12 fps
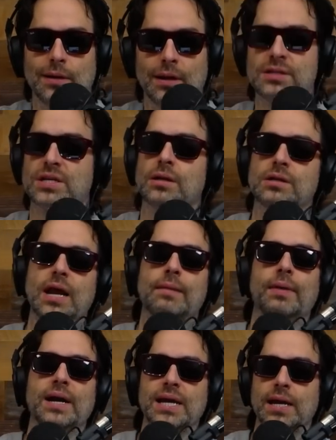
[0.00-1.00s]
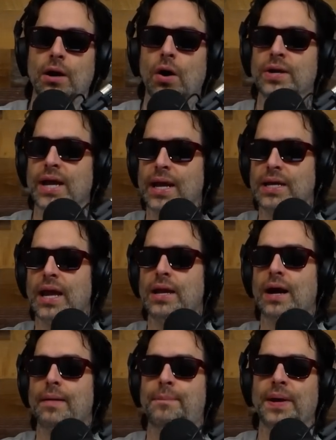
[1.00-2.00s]
And they said, a lot of money here. Oh, yeah, yeah,
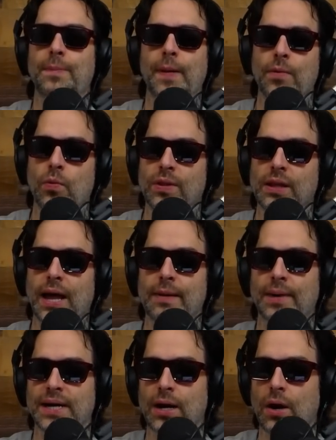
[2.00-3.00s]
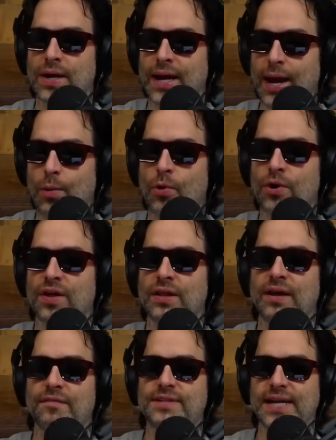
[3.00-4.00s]
you got big people with a lot of money here. Oh, yeah, where do they
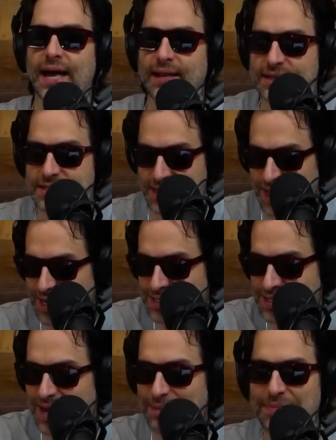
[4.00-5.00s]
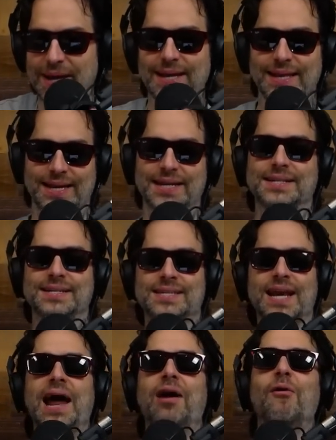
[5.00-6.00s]
live? Dallas. Hey, it's not Midland. It's
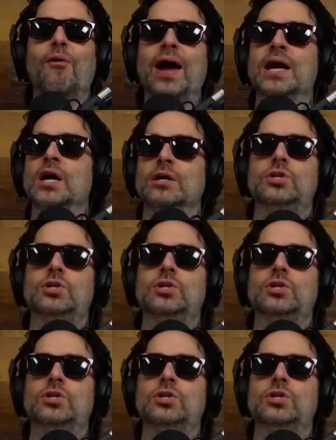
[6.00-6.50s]
an hour away.